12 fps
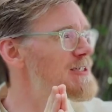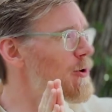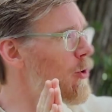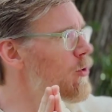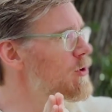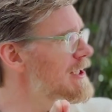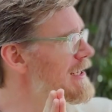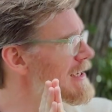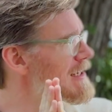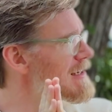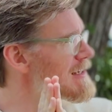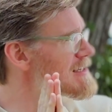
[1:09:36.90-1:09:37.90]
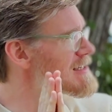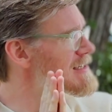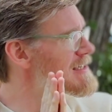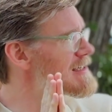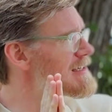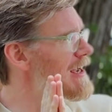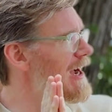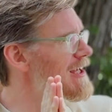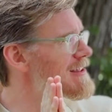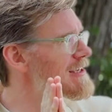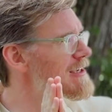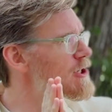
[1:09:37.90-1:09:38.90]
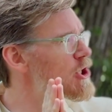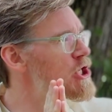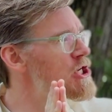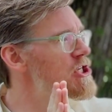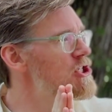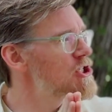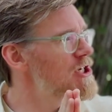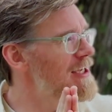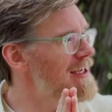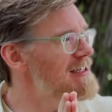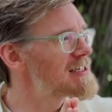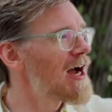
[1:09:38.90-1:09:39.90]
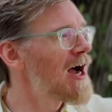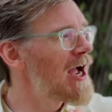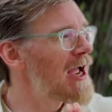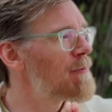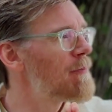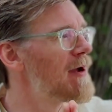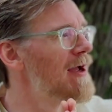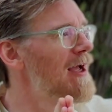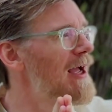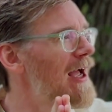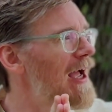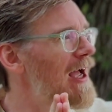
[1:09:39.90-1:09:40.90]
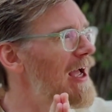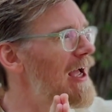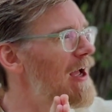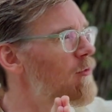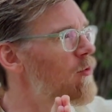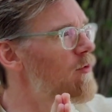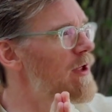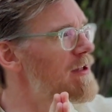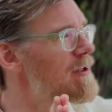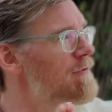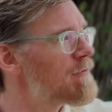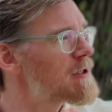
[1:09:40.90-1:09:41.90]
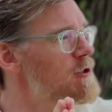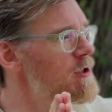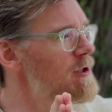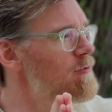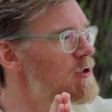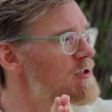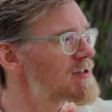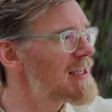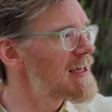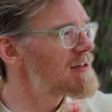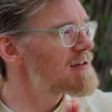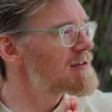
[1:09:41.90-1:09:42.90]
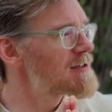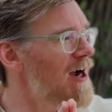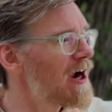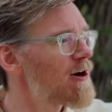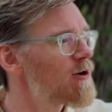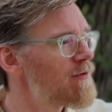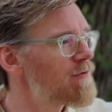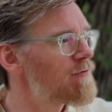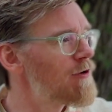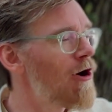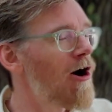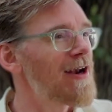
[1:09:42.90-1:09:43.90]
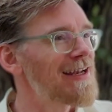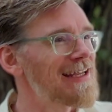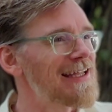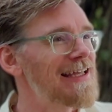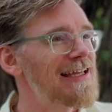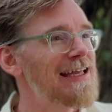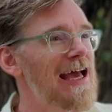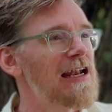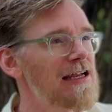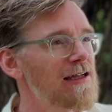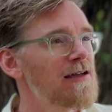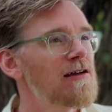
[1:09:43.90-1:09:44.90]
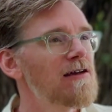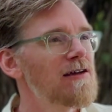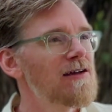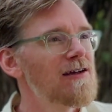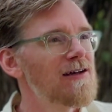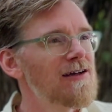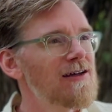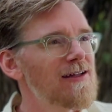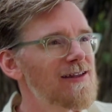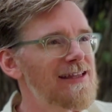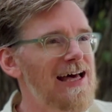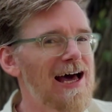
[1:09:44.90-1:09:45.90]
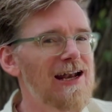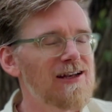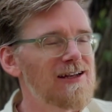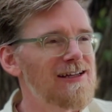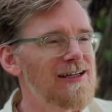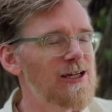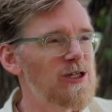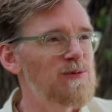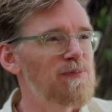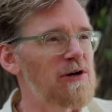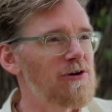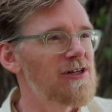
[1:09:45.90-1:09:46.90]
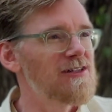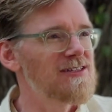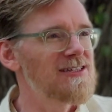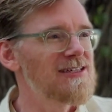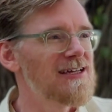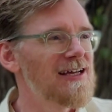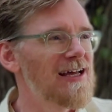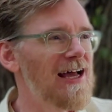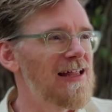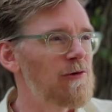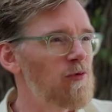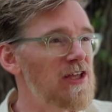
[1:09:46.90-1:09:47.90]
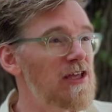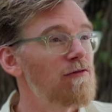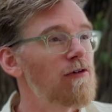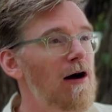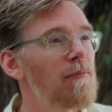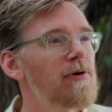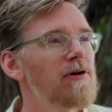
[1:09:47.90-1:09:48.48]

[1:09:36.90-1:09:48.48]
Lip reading: it's only I think conditioning and time, eventually we just get tired of not getting that experience, and then we give up.